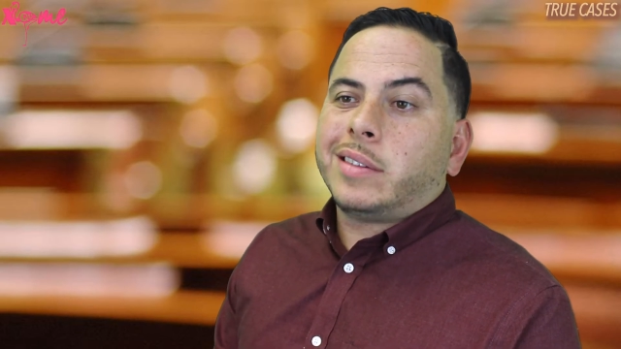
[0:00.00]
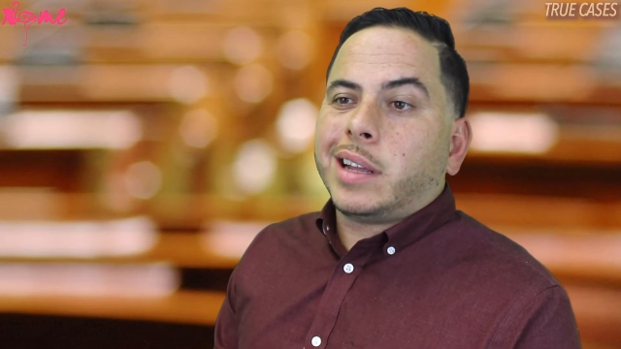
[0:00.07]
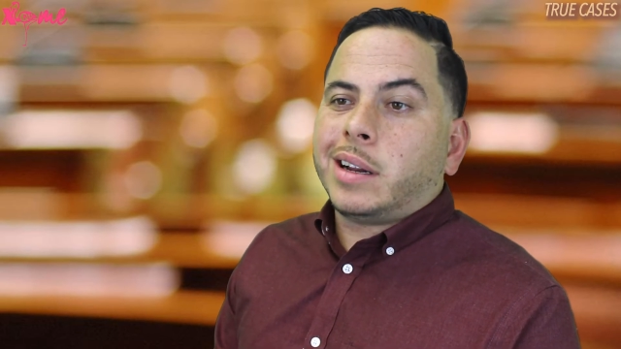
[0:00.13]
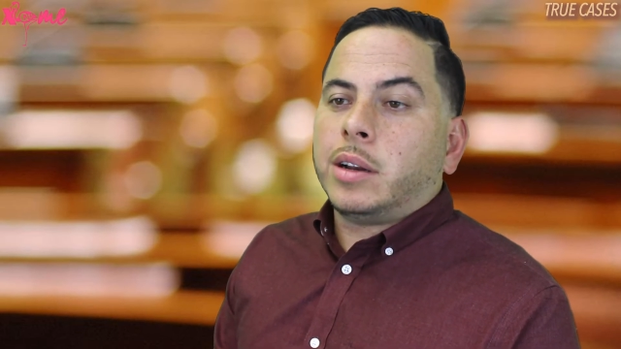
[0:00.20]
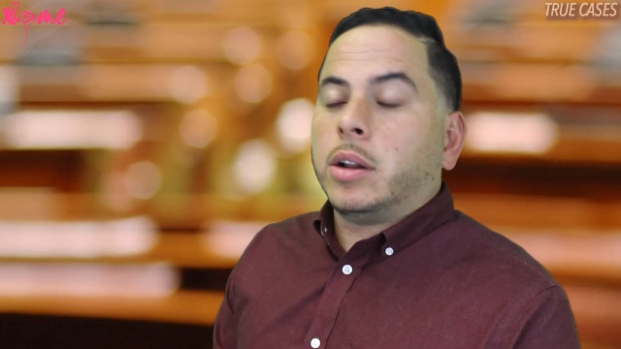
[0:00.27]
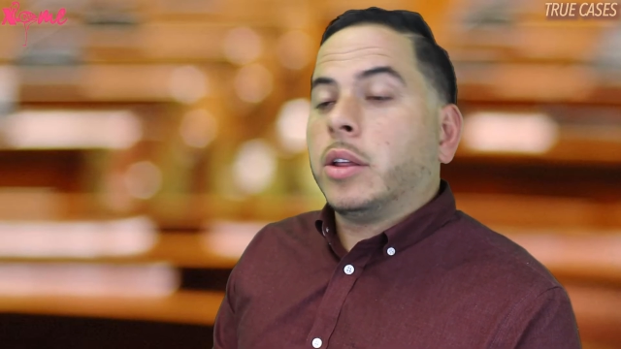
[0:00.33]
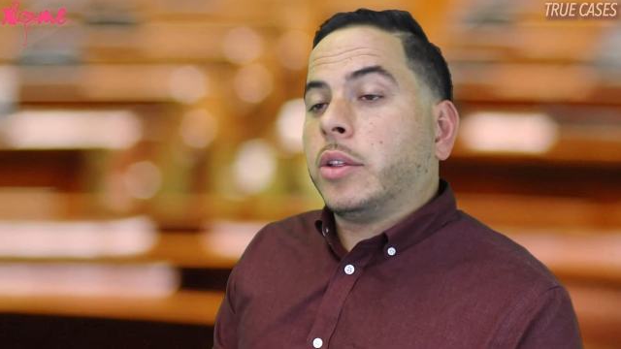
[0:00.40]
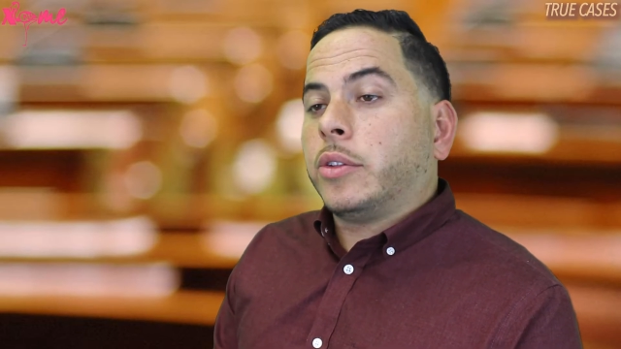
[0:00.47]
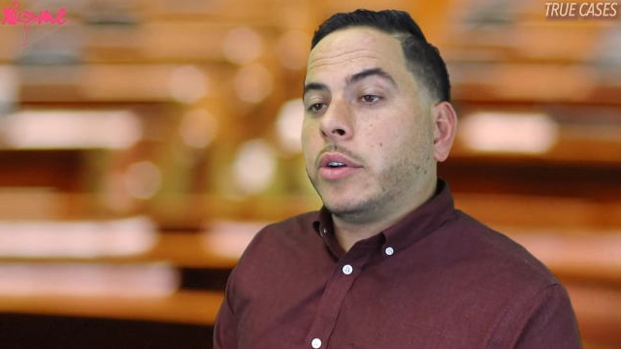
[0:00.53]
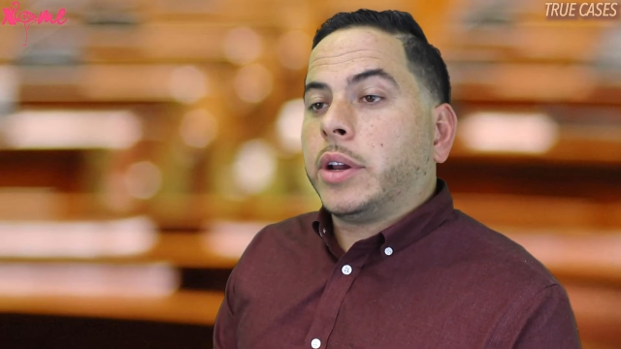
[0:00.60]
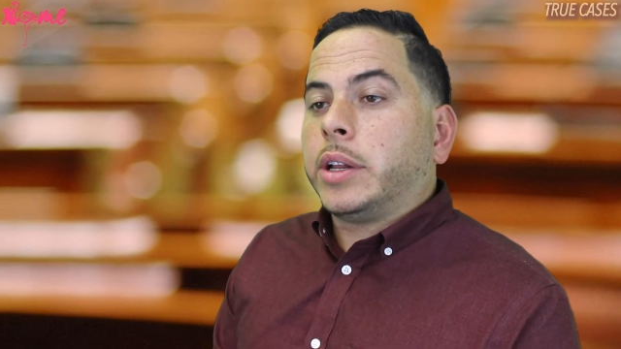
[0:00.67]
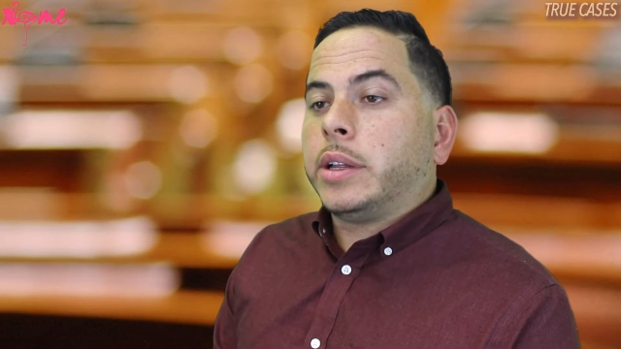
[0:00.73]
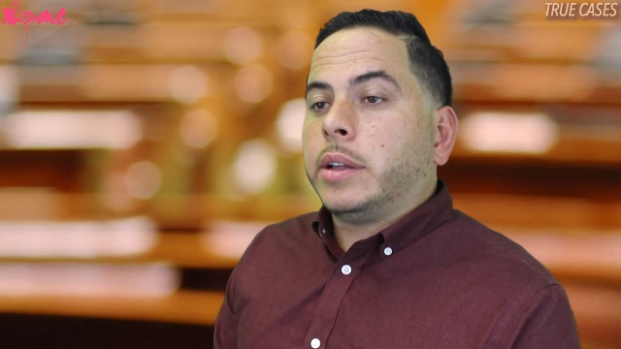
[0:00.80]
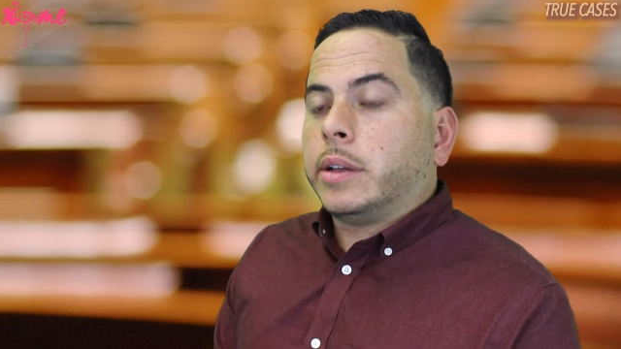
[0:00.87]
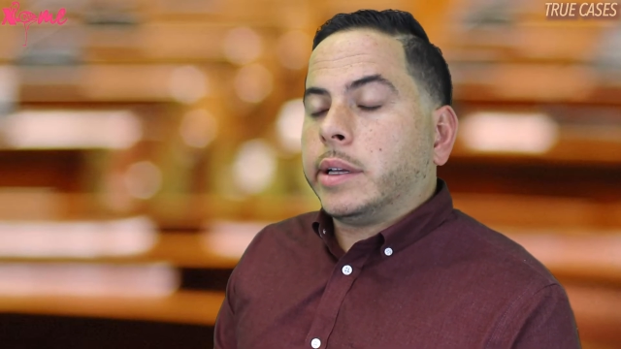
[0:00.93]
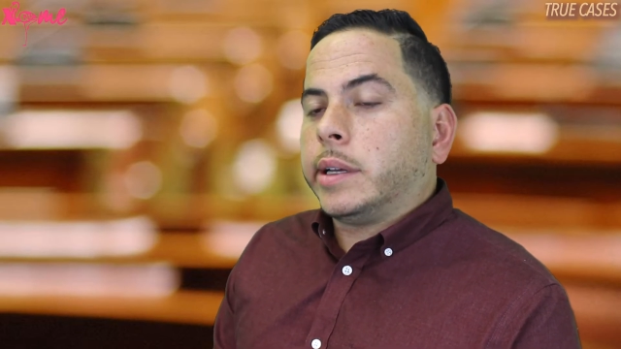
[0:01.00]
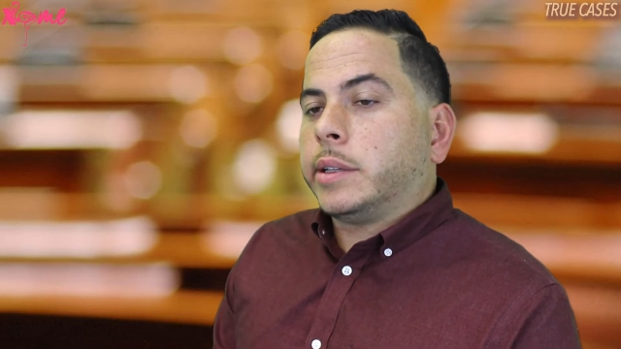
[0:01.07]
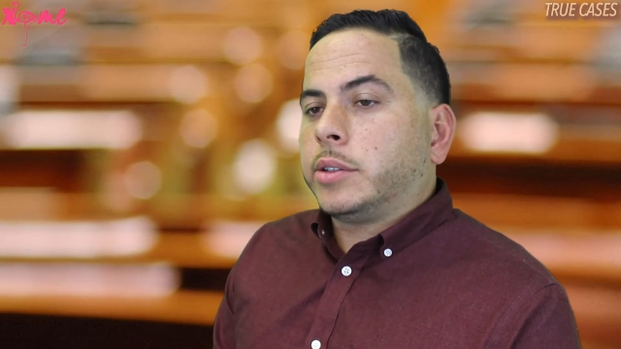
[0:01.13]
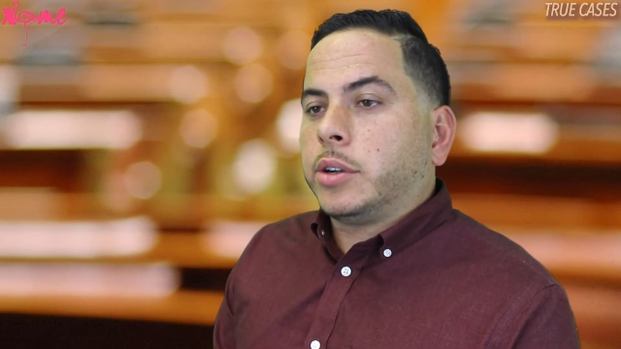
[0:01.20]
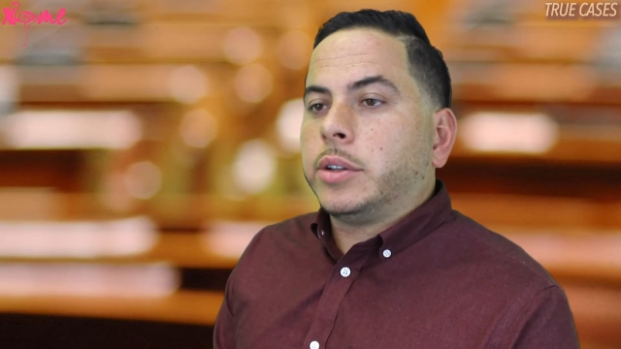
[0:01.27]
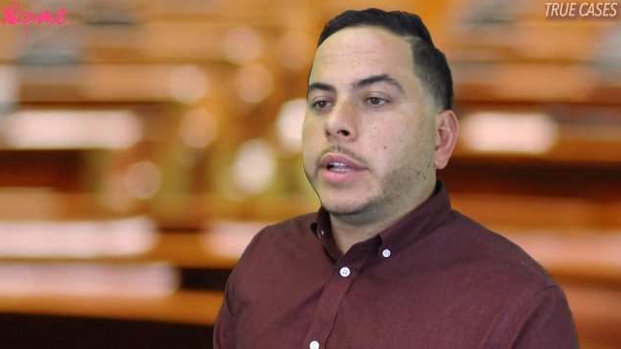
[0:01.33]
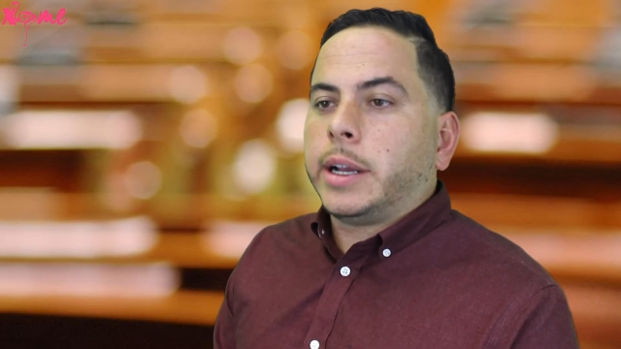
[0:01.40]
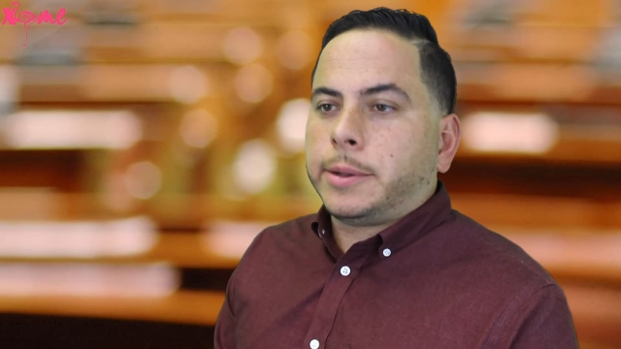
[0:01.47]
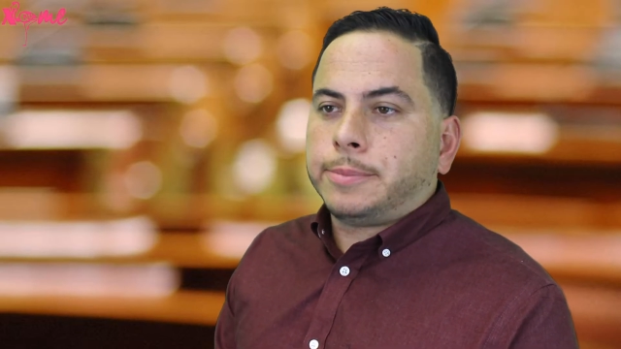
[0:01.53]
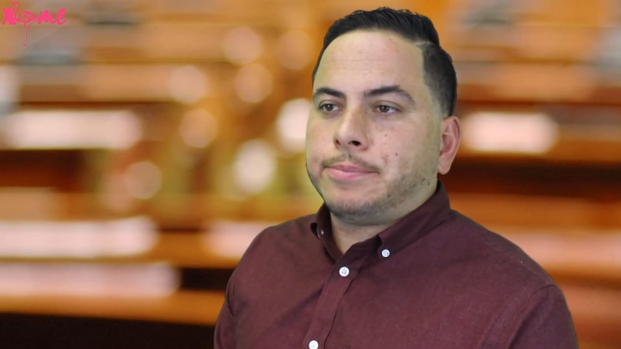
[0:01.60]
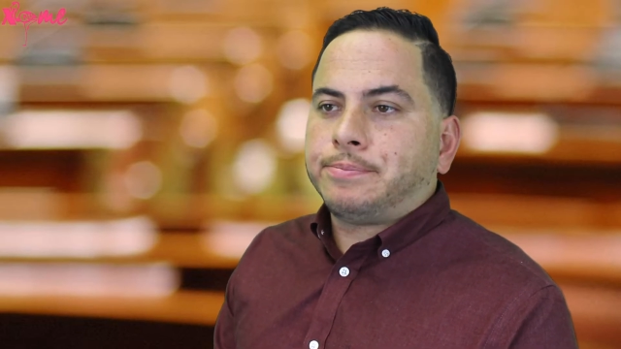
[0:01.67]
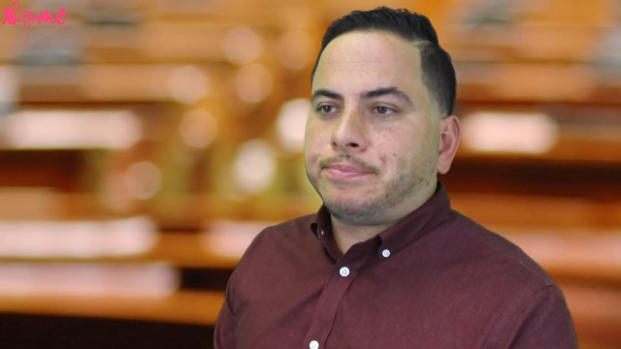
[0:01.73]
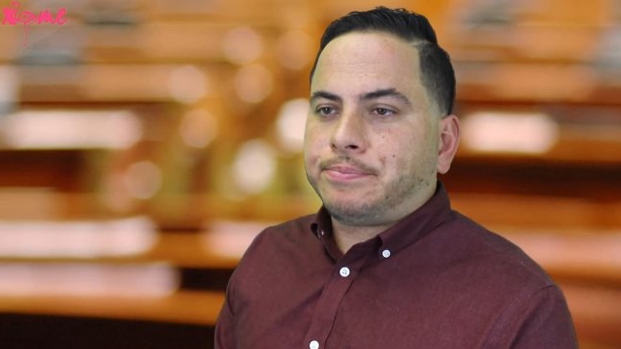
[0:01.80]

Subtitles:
that another attorney turned down.